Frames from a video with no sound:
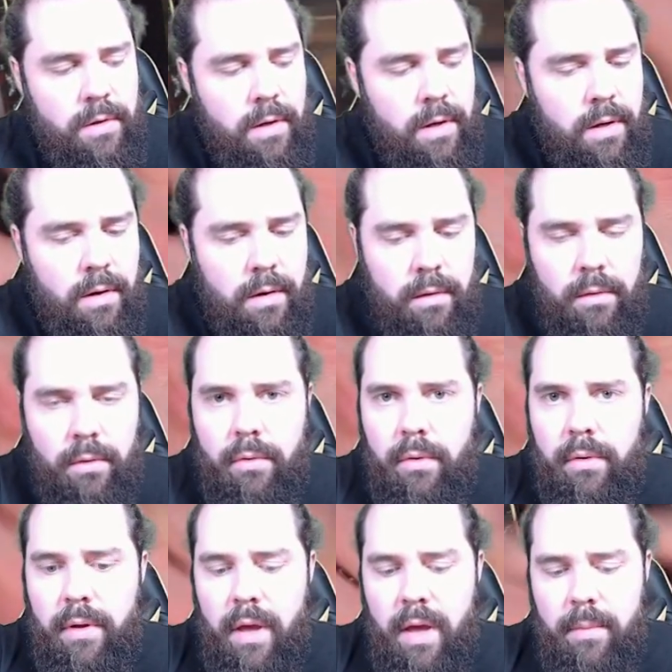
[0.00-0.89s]
Our
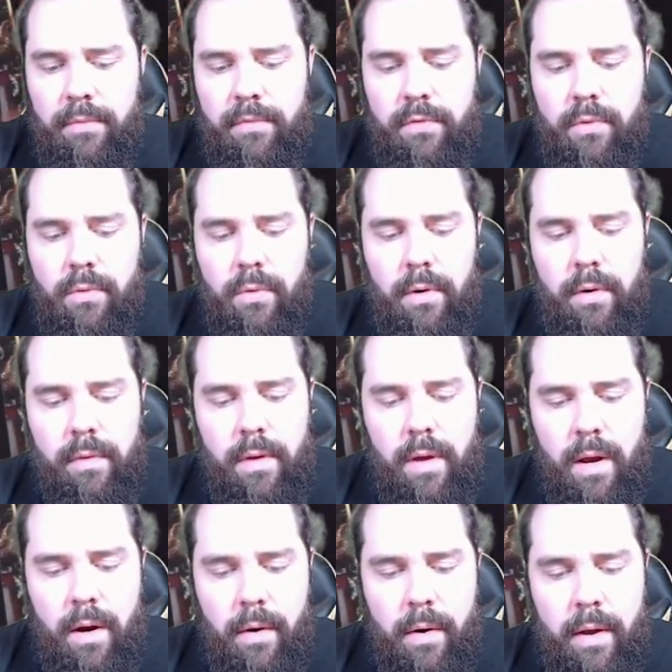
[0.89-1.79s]
local game store in
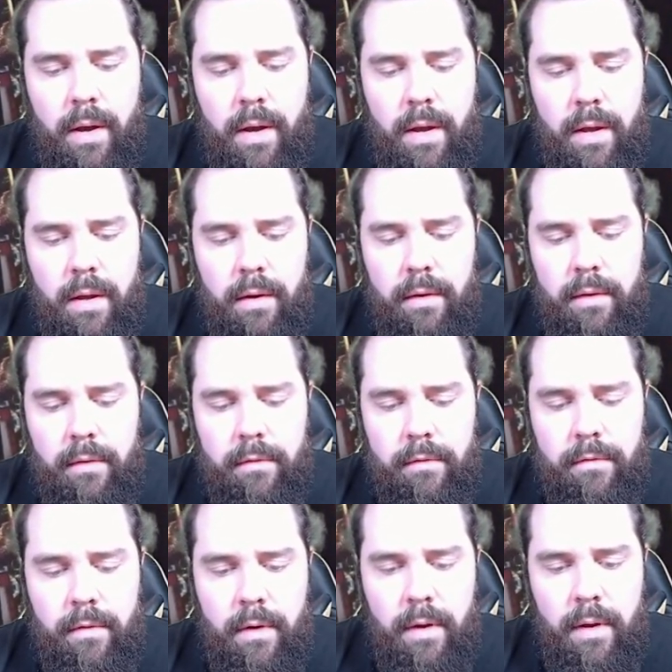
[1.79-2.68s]
the area is